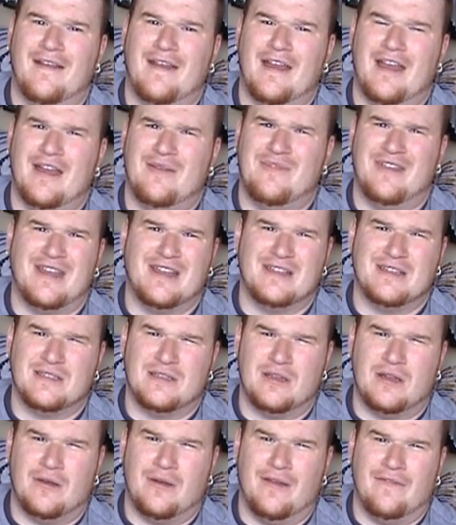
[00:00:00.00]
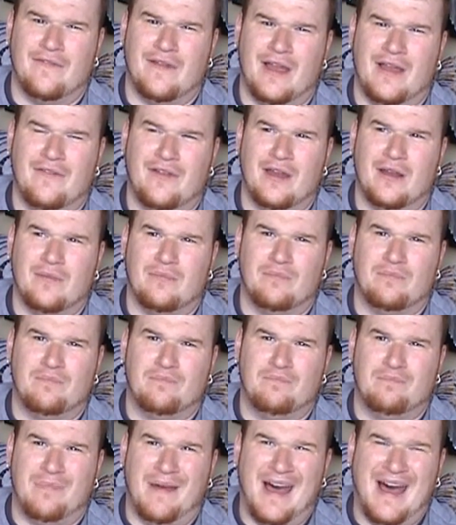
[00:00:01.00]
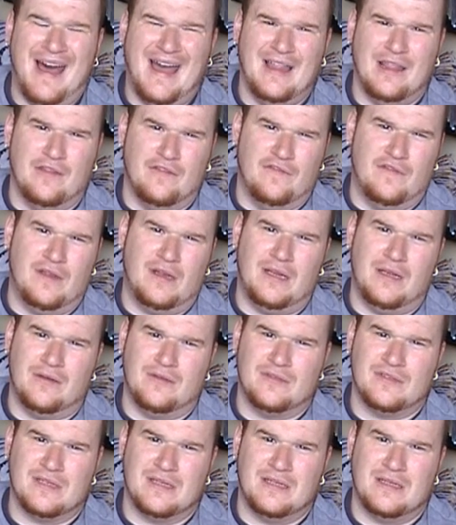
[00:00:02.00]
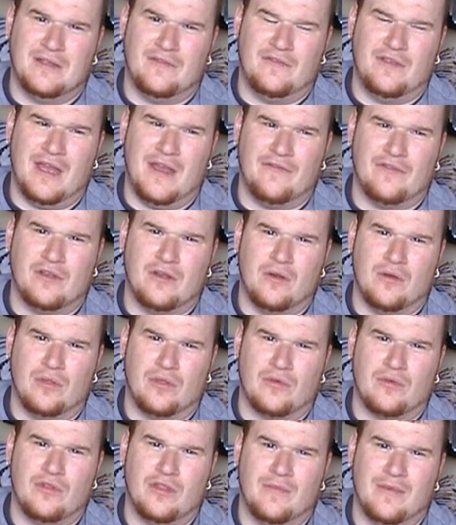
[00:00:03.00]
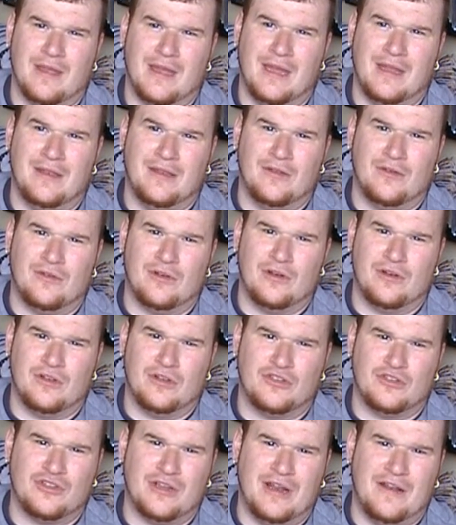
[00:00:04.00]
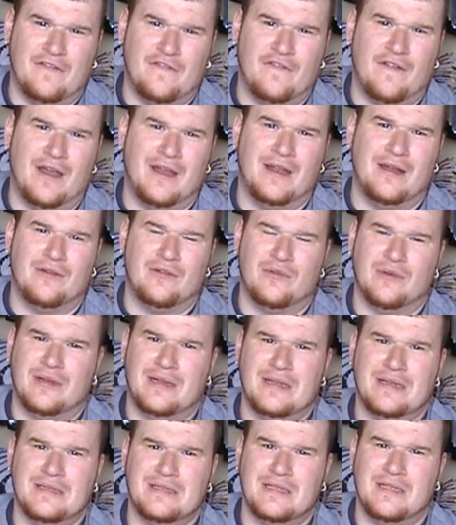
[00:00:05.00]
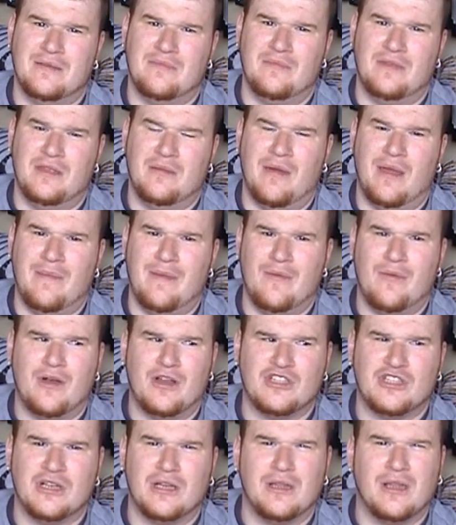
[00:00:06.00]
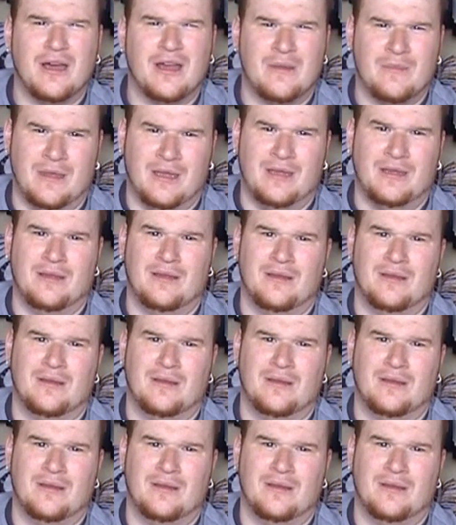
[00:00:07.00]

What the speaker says: because, you know, I've got a pile of videos, and if you have to go through them again to try to find out who it is, you might be watching a lot of me,